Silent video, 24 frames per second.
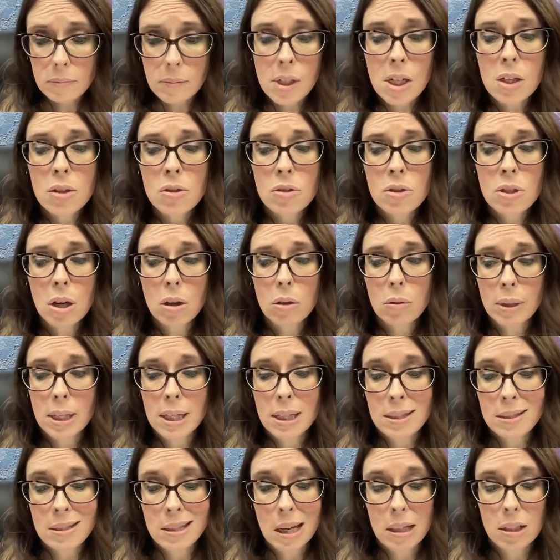so
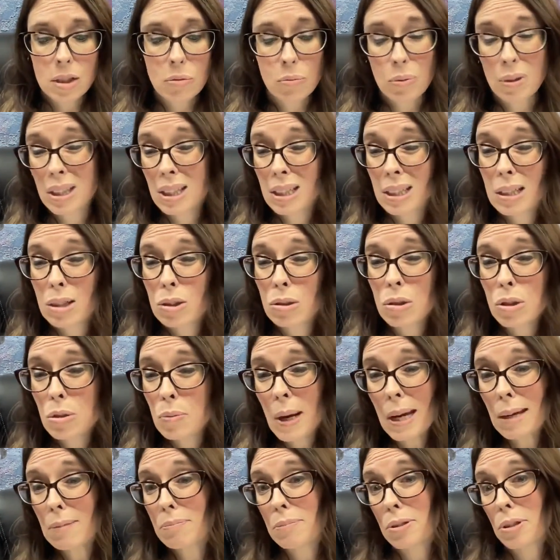he said, you really need to lose
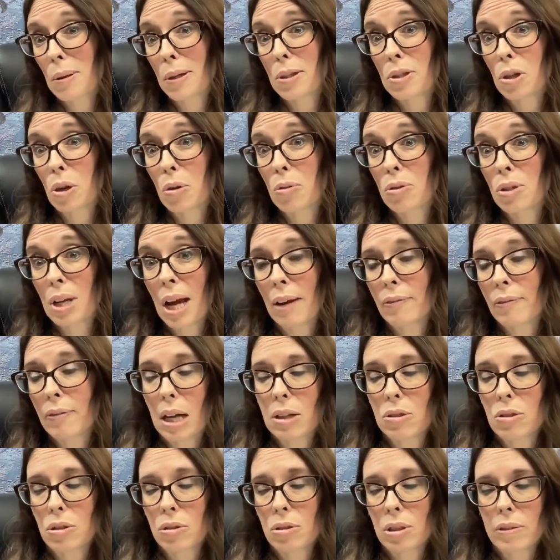weight. So I chose to have
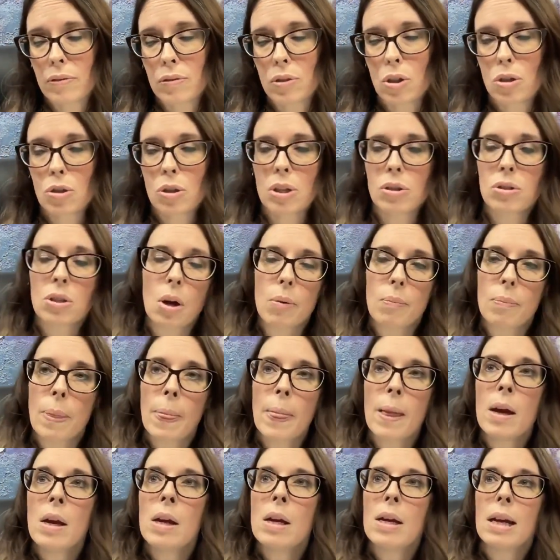gastric sleeve surgery. So
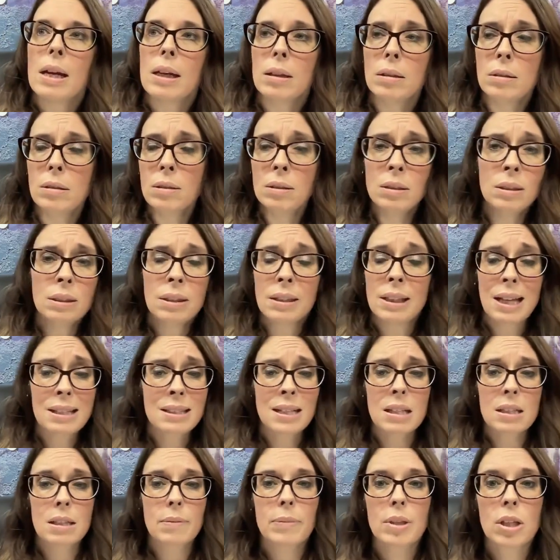that's
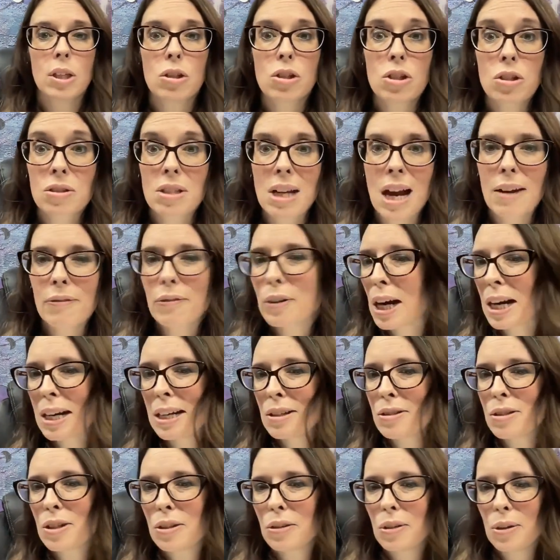not something you just dive right
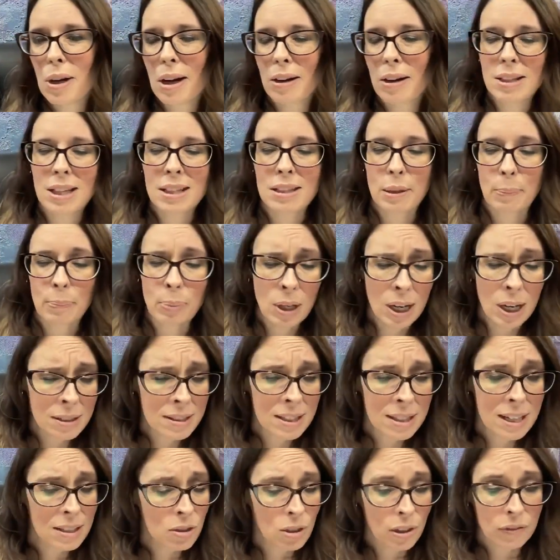into. It's a
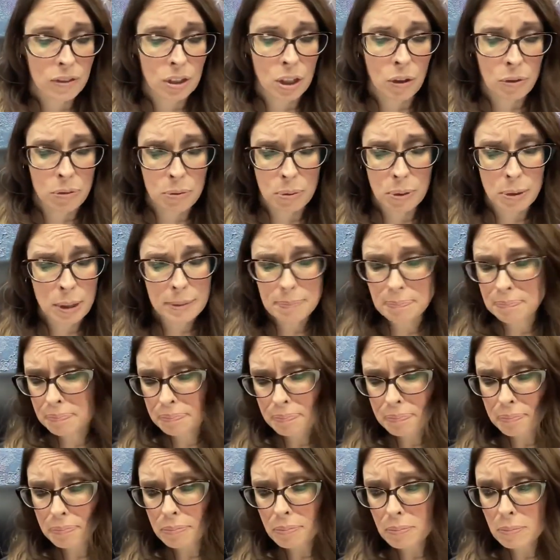process. You have to go through it.
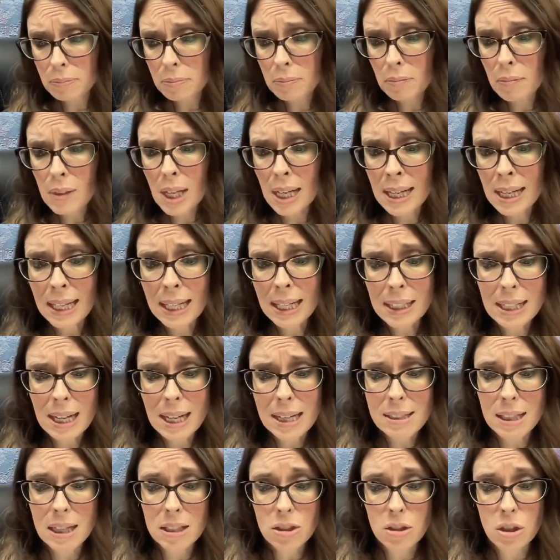And
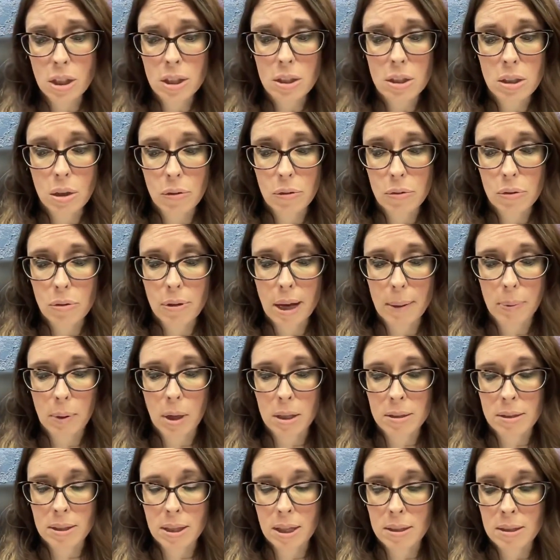as I started to go through that
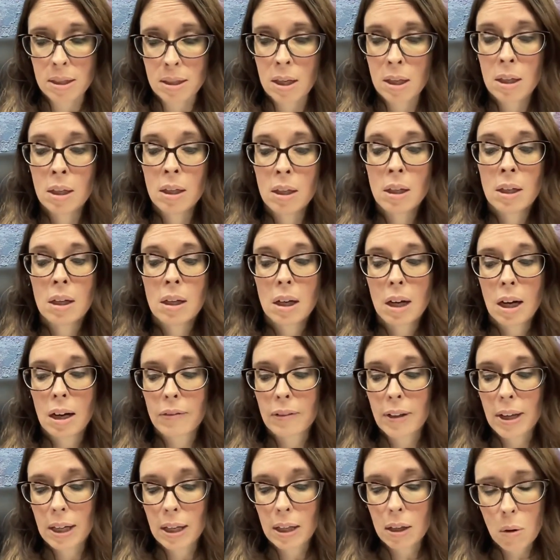process
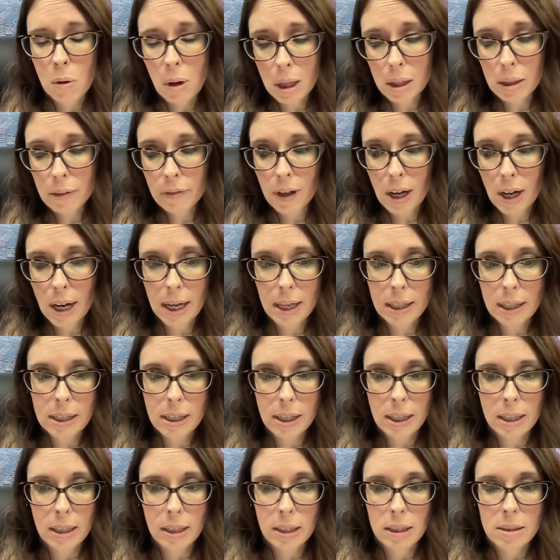of getting qualified
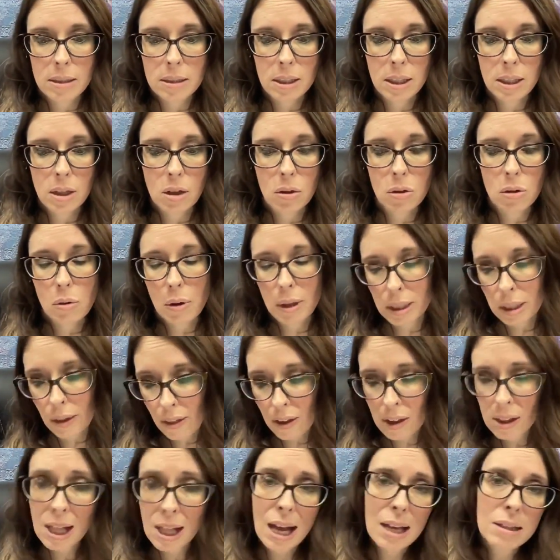and, going to
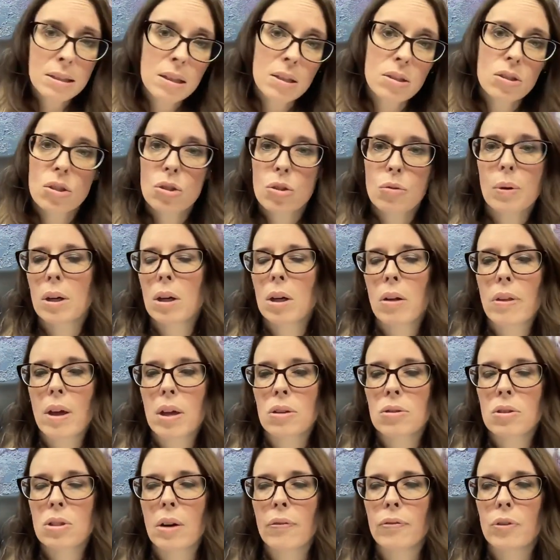the classes and doing all
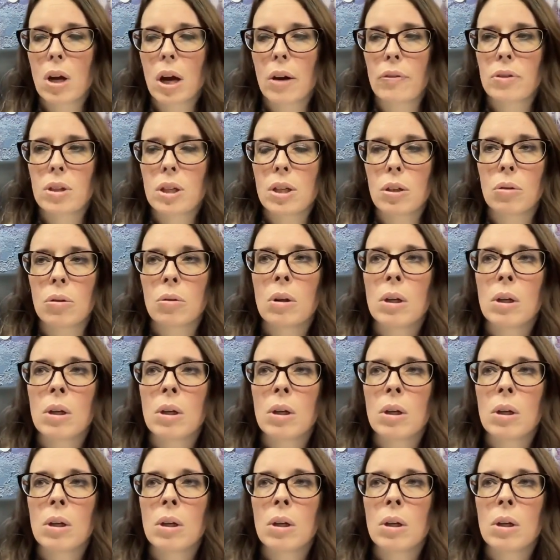that stuff you have to do,